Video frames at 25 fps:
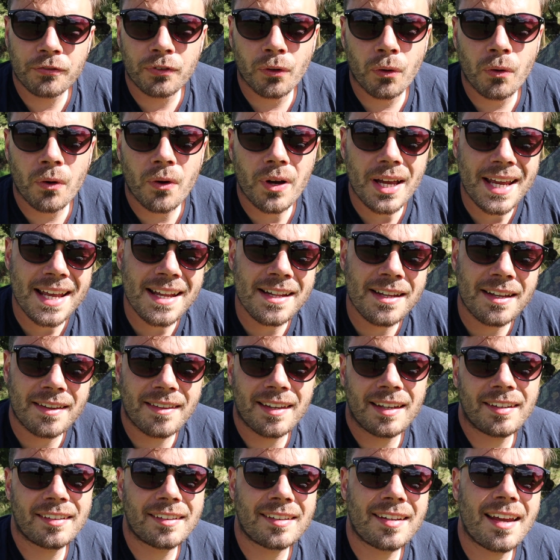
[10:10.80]
floor in
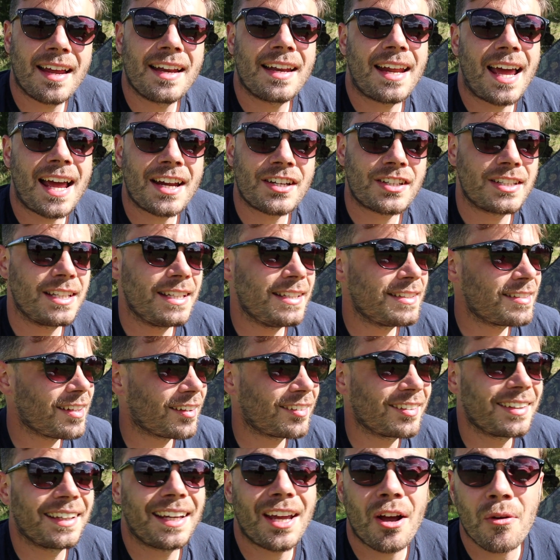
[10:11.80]
this tent actually
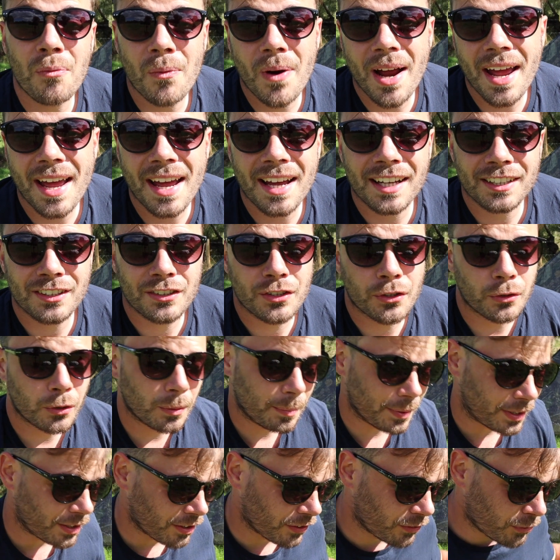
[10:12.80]
doesn't get wet at
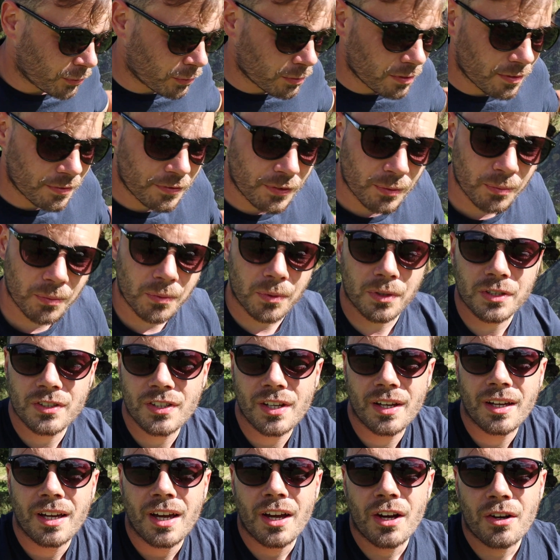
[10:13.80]
all because all of the
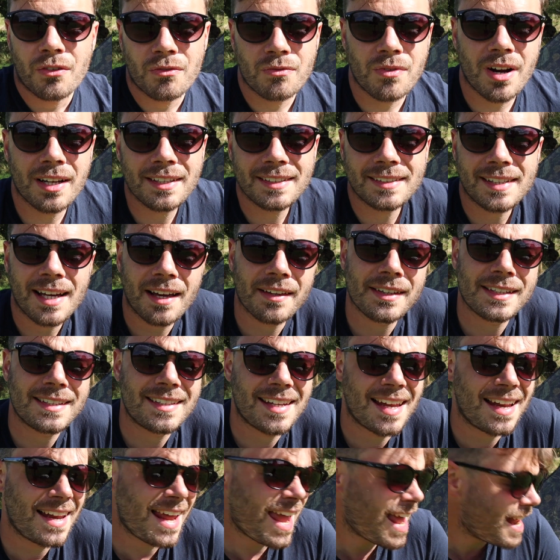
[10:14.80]
water runs out of the
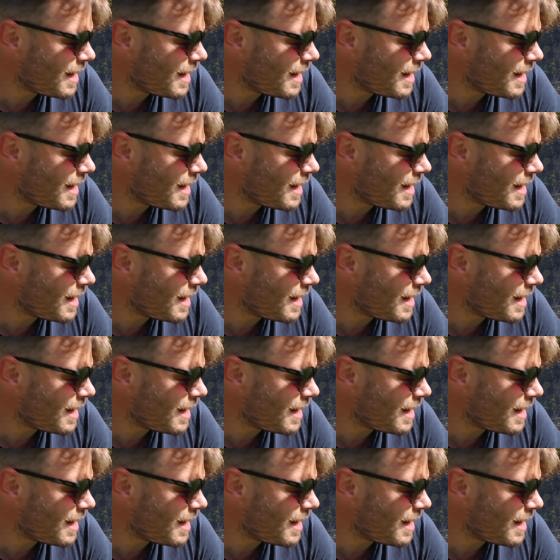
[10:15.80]
tent